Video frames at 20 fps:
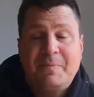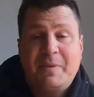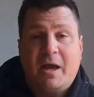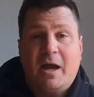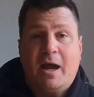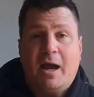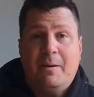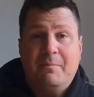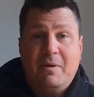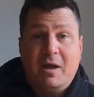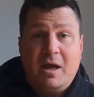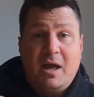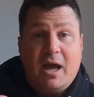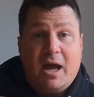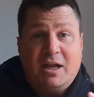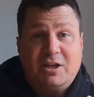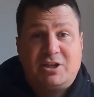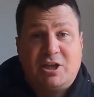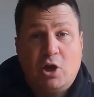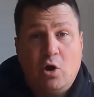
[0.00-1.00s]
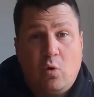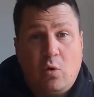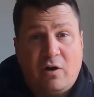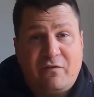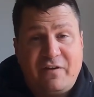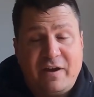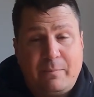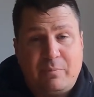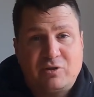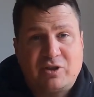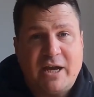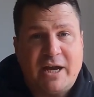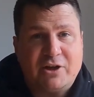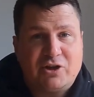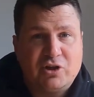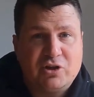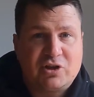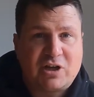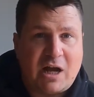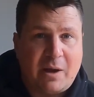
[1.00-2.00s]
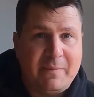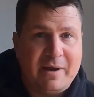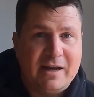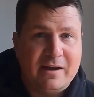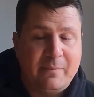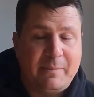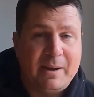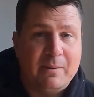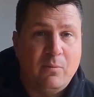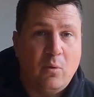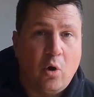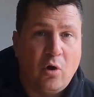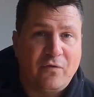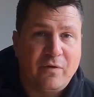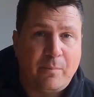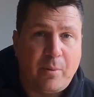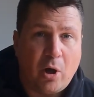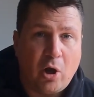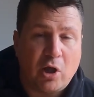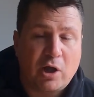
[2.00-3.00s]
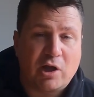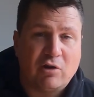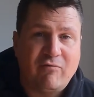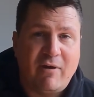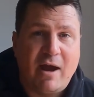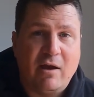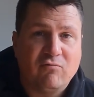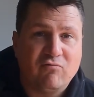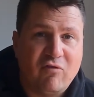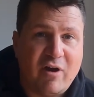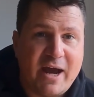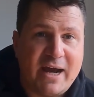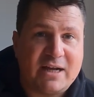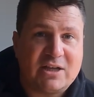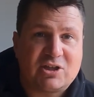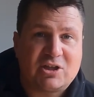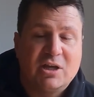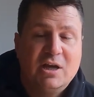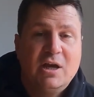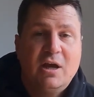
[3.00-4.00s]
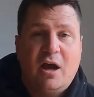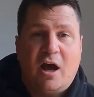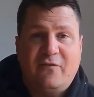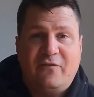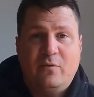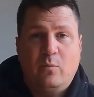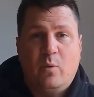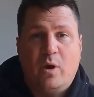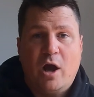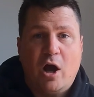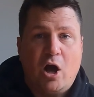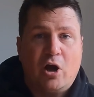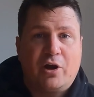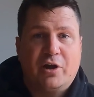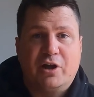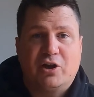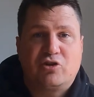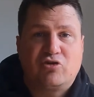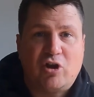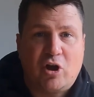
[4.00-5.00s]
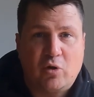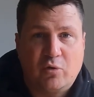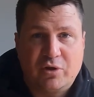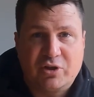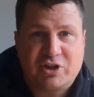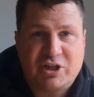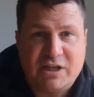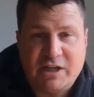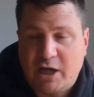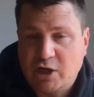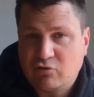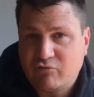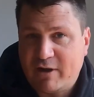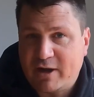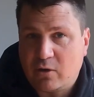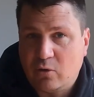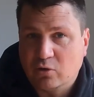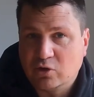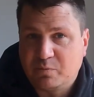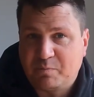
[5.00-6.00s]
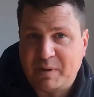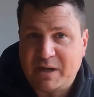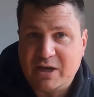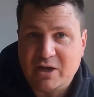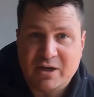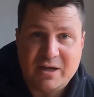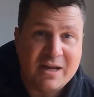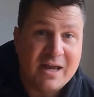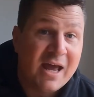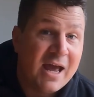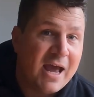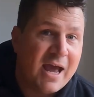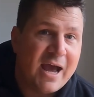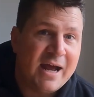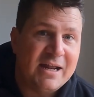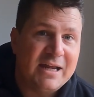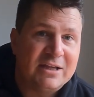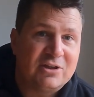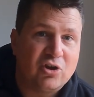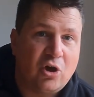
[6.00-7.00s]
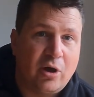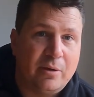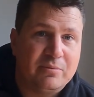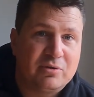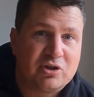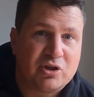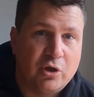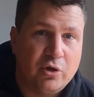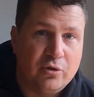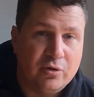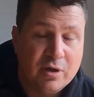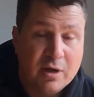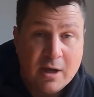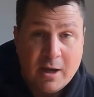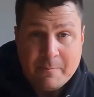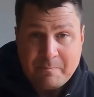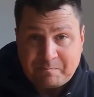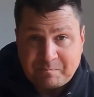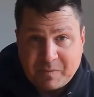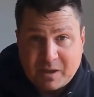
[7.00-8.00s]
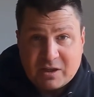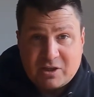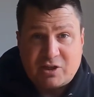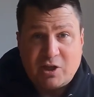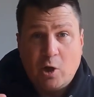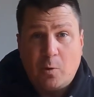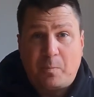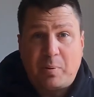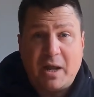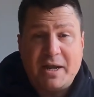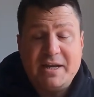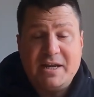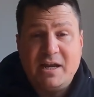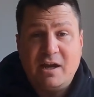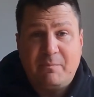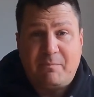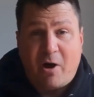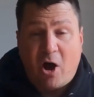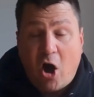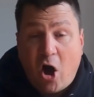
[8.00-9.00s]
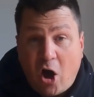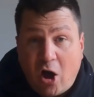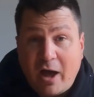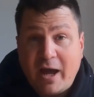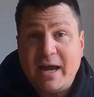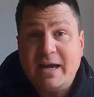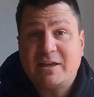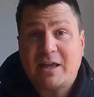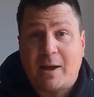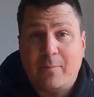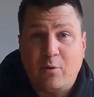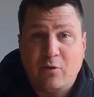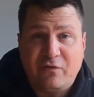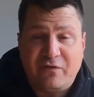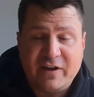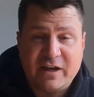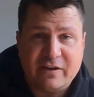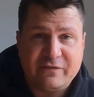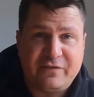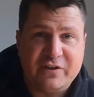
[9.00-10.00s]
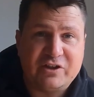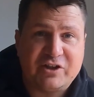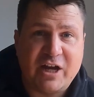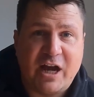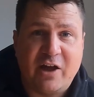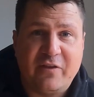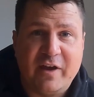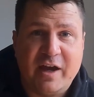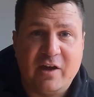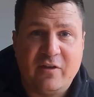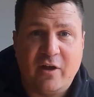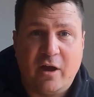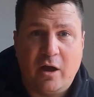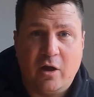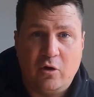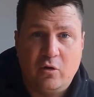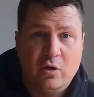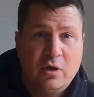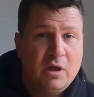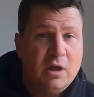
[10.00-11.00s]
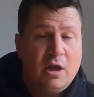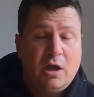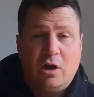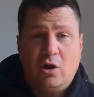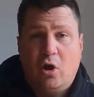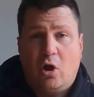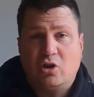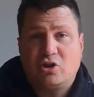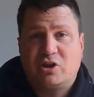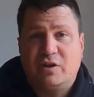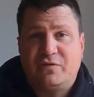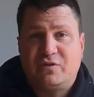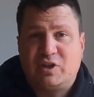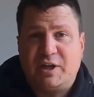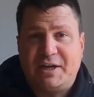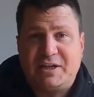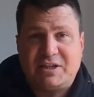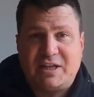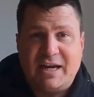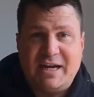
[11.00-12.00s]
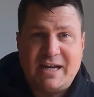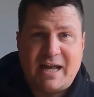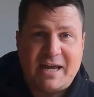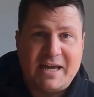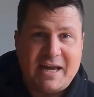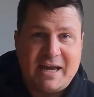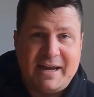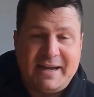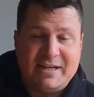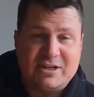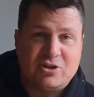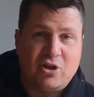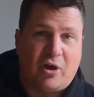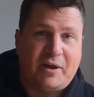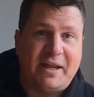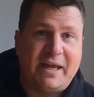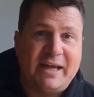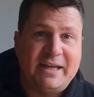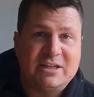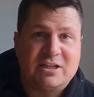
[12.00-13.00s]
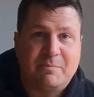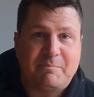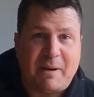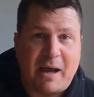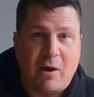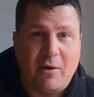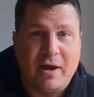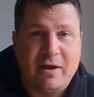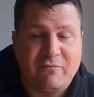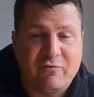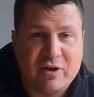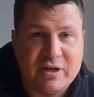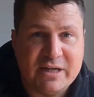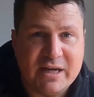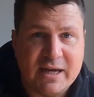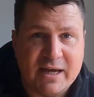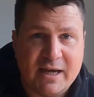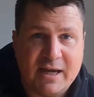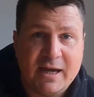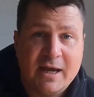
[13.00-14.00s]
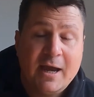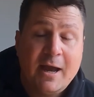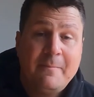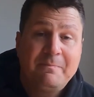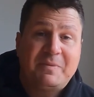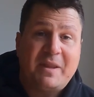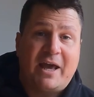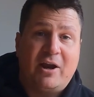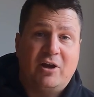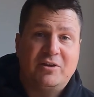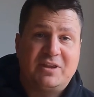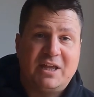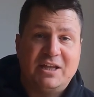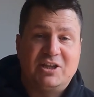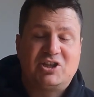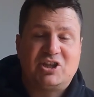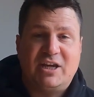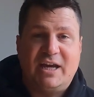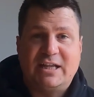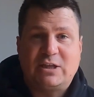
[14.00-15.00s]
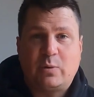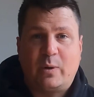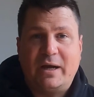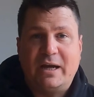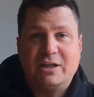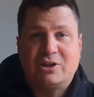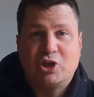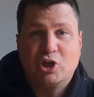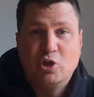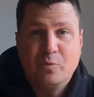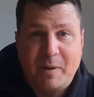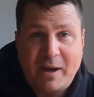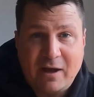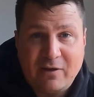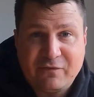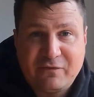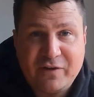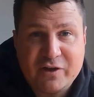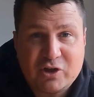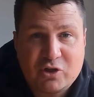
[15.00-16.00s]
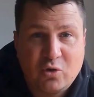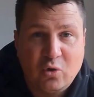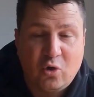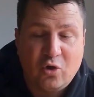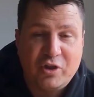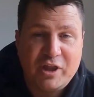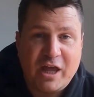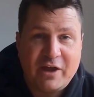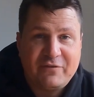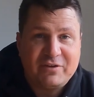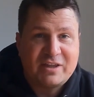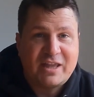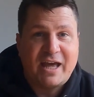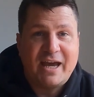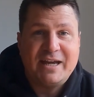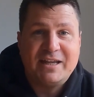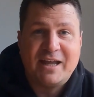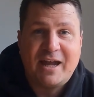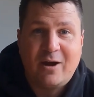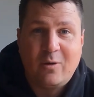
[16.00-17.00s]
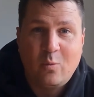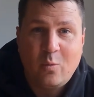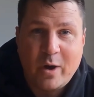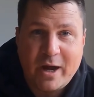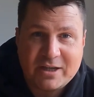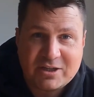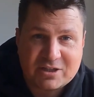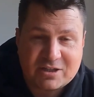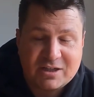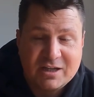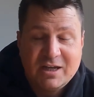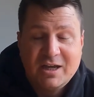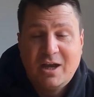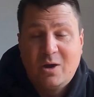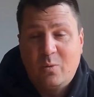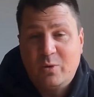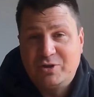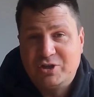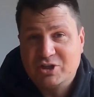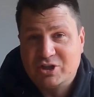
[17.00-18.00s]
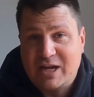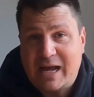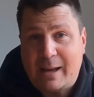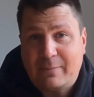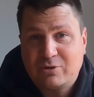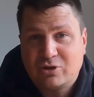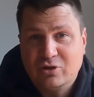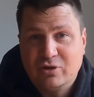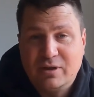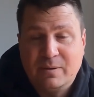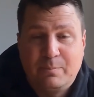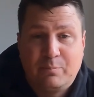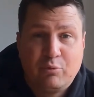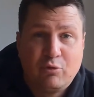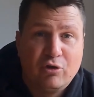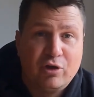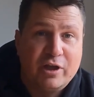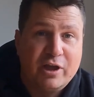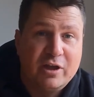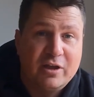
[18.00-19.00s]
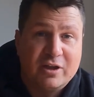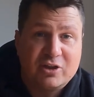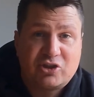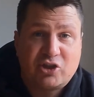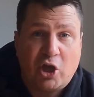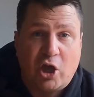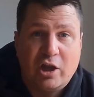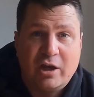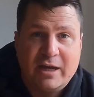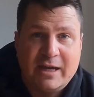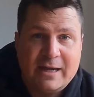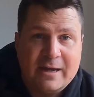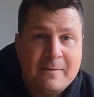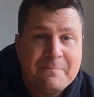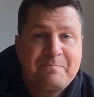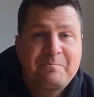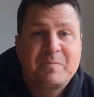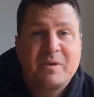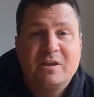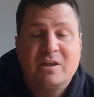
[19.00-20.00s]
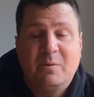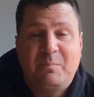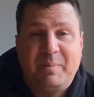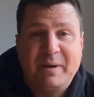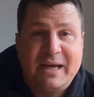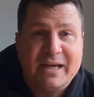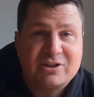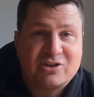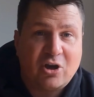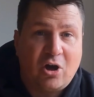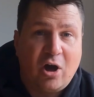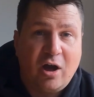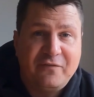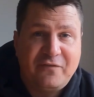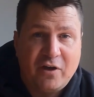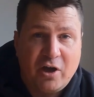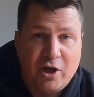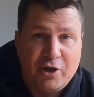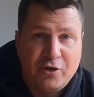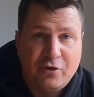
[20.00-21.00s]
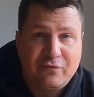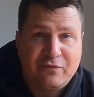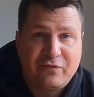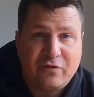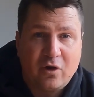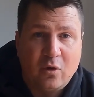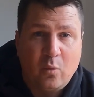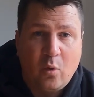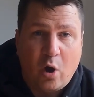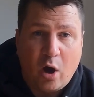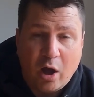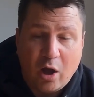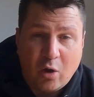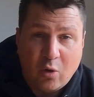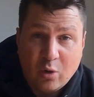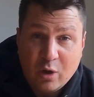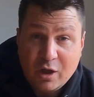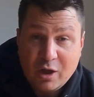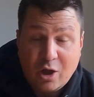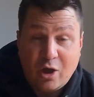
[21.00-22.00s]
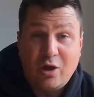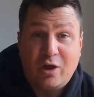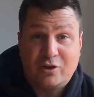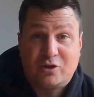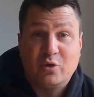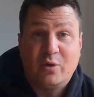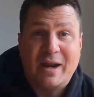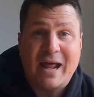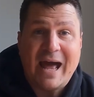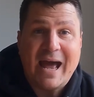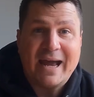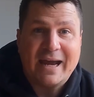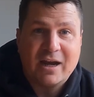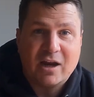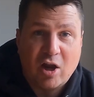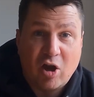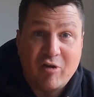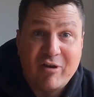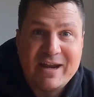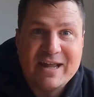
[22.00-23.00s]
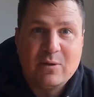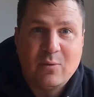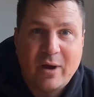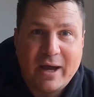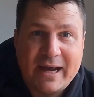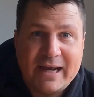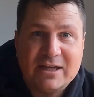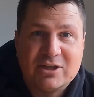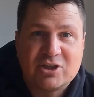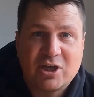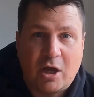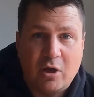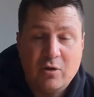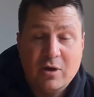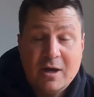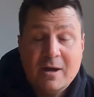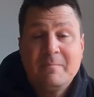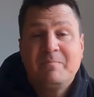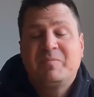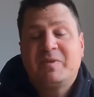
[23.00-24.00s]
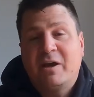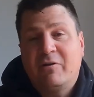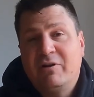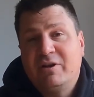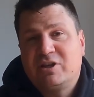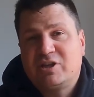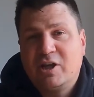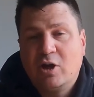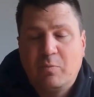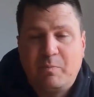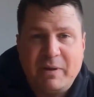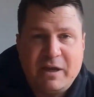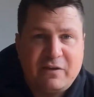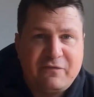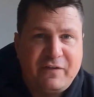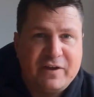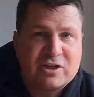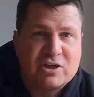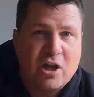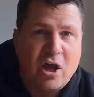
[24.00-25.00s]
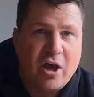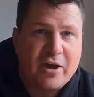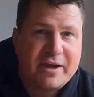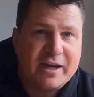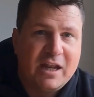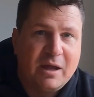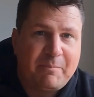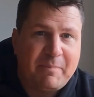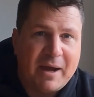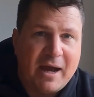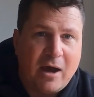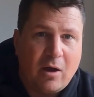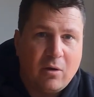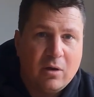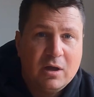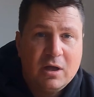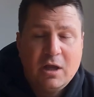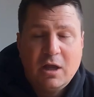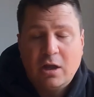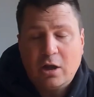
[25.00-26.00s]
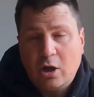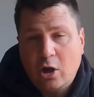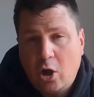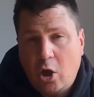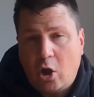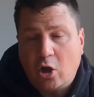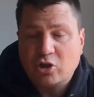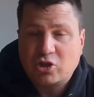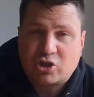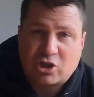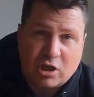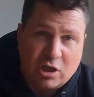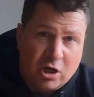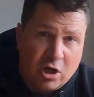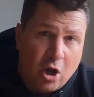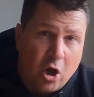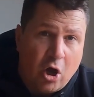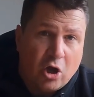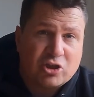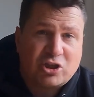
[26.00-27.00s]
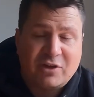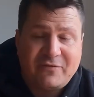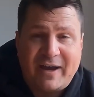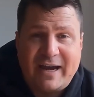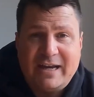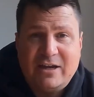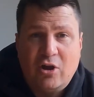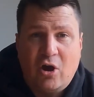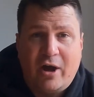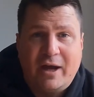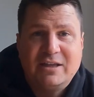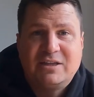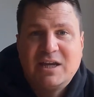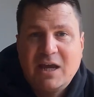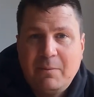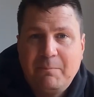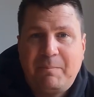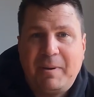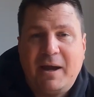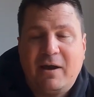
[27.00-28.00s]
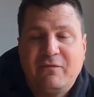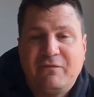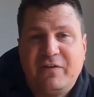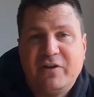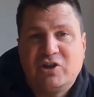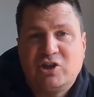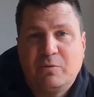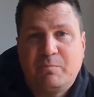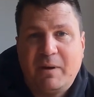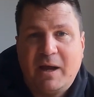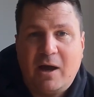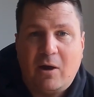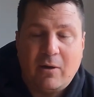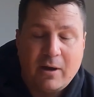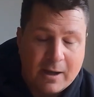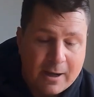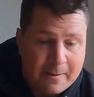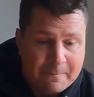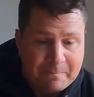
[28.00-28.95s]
Until I think protections come in a bit more for pollock around wrecks, I think we are going to struggle to see those records beaten anytime soon. Still plenty of high double figure fish out there though. Lots of 16, 18s, 19s about every year. And I did see a 22-pound fish caught the other day down west, which is an absolutely brilliant, certainly the biggest I've heard of for a while, to an angler anyway. So there is still big fish lurking about. Lots of 8, 9, 10-pound fish about.